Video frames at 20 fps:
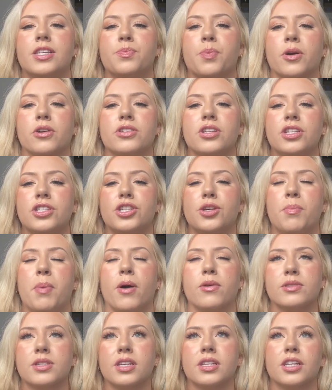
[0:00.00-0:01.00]
person
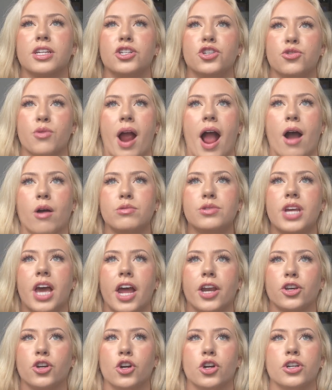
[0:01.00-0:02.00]
supposedly drowned
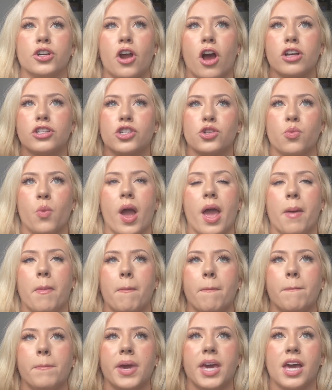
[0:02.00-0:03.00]
and could not
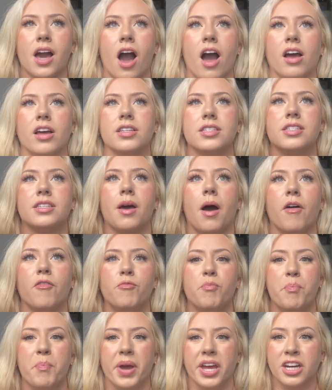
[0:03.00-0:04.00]
swim because
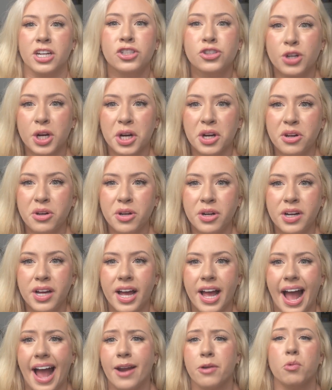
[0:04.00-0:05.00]
of Benadryl
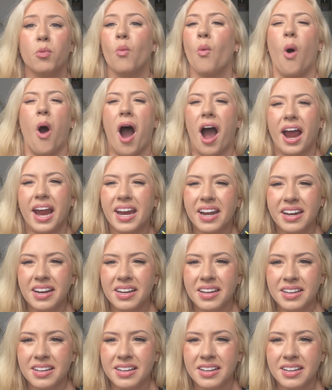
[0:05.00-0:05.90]
and wine.